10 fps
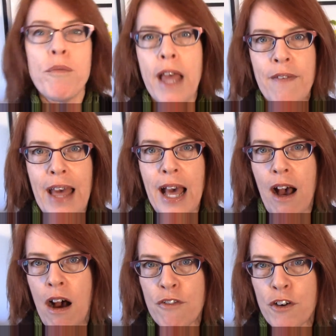and that
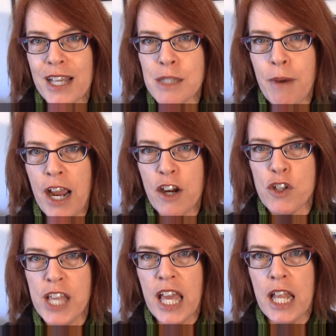offer expires
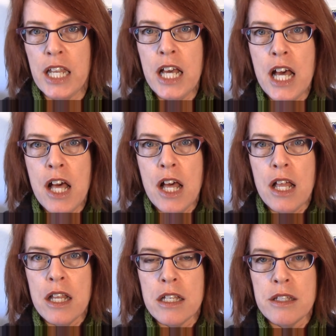in
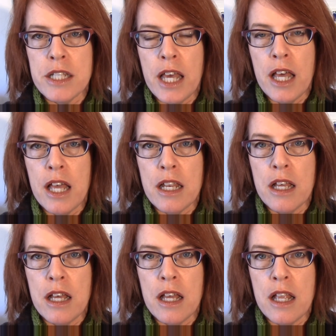
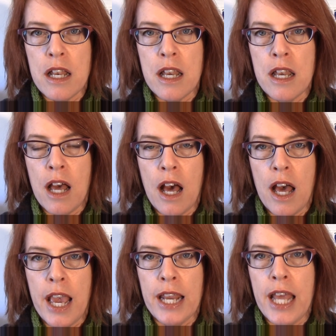10,
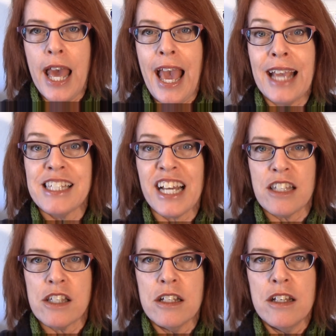9, 8
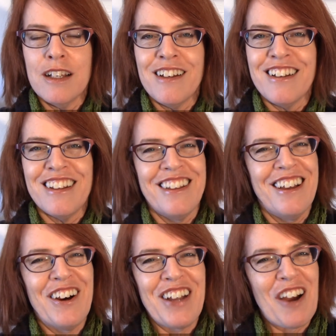seconds.
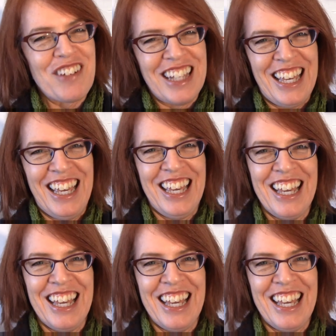No, not really.